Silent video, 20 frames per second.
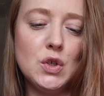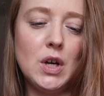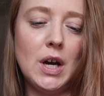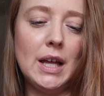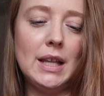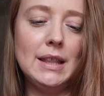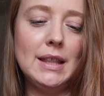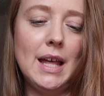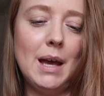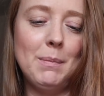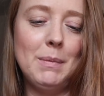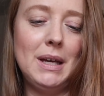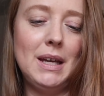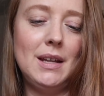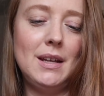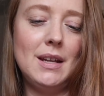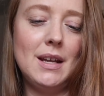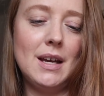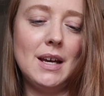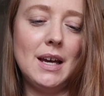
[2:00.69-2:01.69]
got
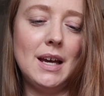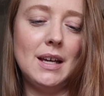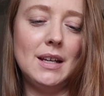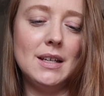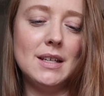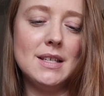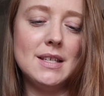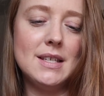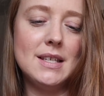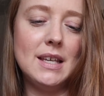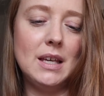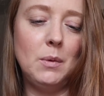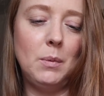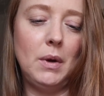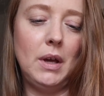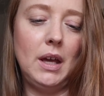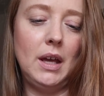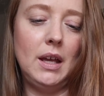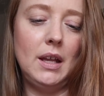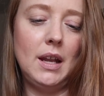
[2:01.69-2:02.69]
lemon and
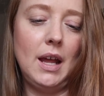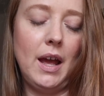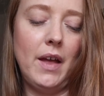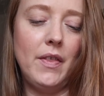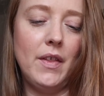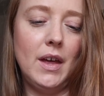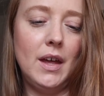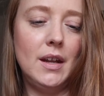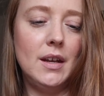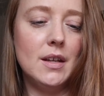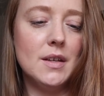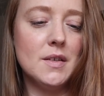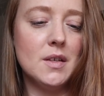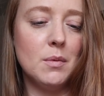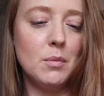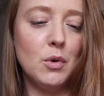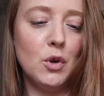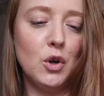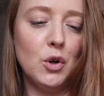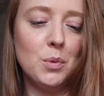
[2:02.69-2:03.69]
seaweed and then
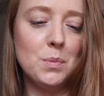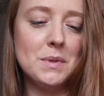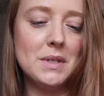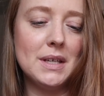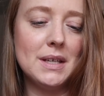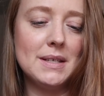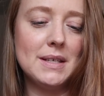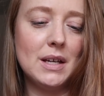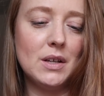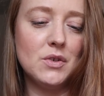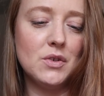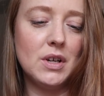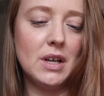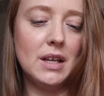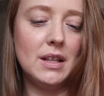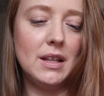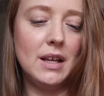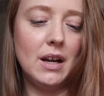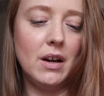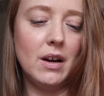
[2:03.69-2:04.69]
some herbs, et cetera
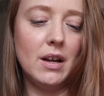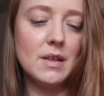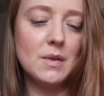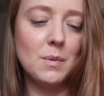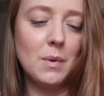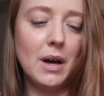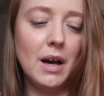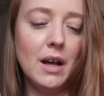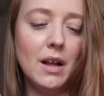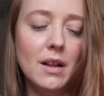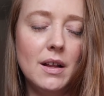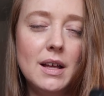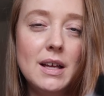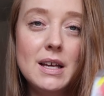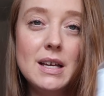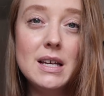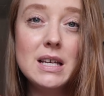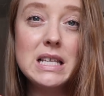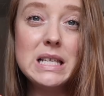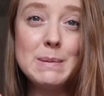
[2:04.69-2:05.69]
in there as well.
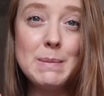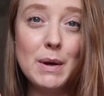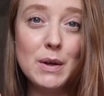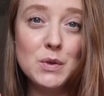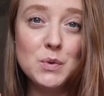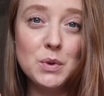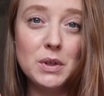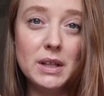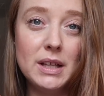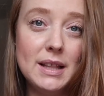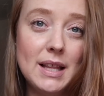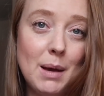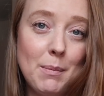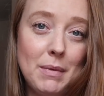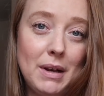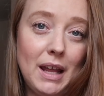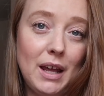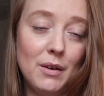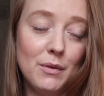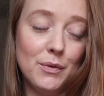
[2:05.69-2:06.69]
Smells really
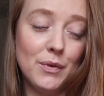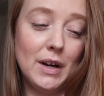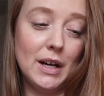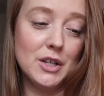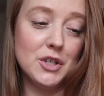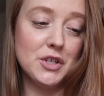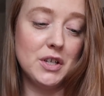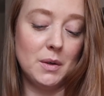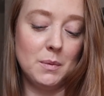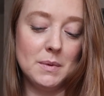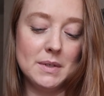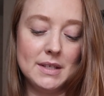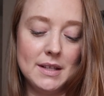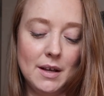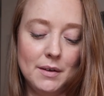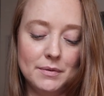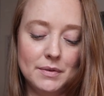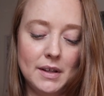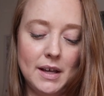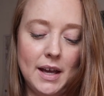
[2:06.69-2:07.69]
lemony and fresh and was
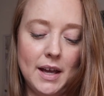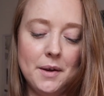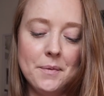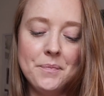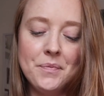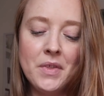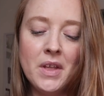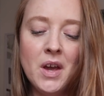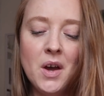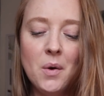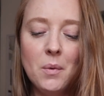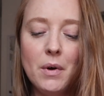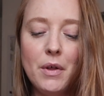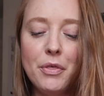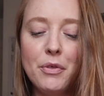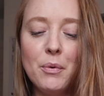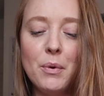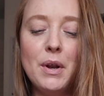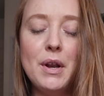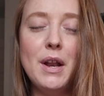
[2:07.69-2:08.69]
lovely.
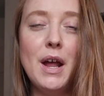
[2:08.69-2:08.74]
Went through